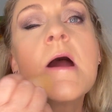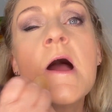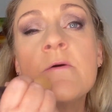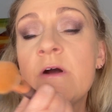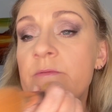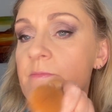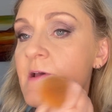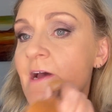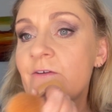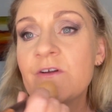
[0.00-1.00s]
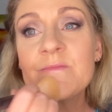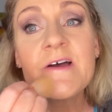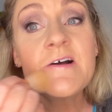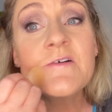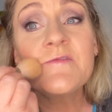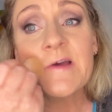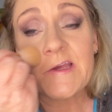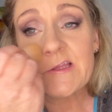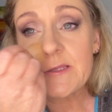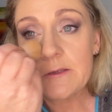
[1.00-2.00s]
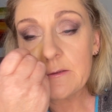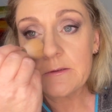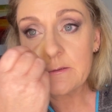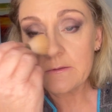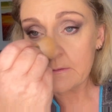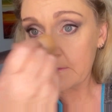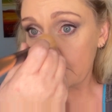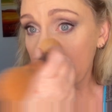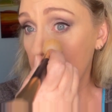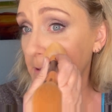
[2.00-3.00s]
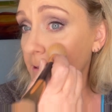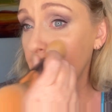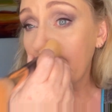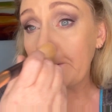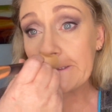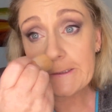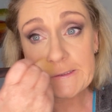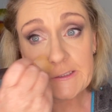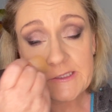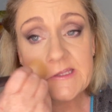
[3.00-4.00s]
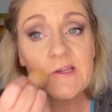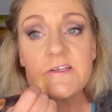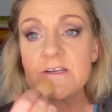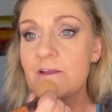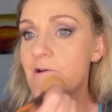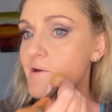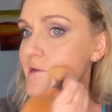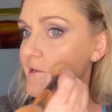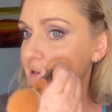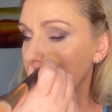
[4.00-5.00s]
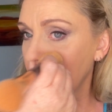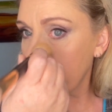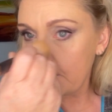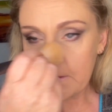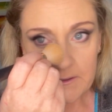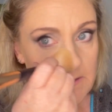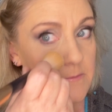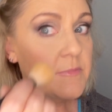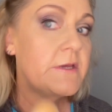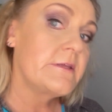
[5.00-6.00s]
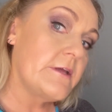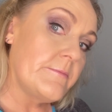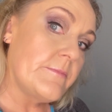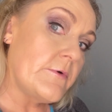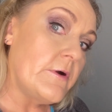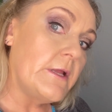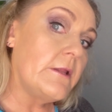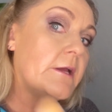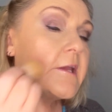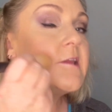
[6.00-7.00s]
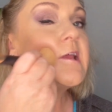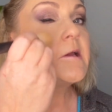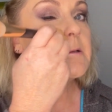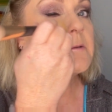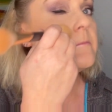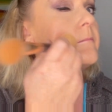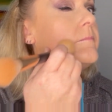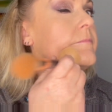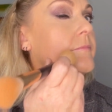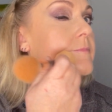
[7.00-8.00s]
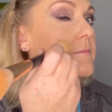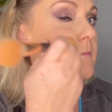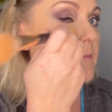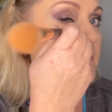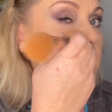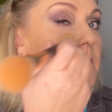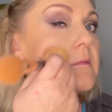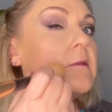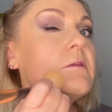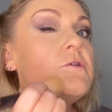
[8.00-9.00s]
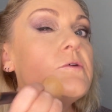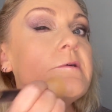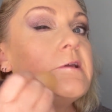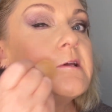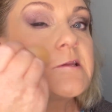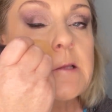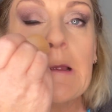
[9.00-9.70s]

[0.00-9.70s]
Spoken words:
I won't be powdering my whole face. Only really these center areas because I'm quite liking that dewiness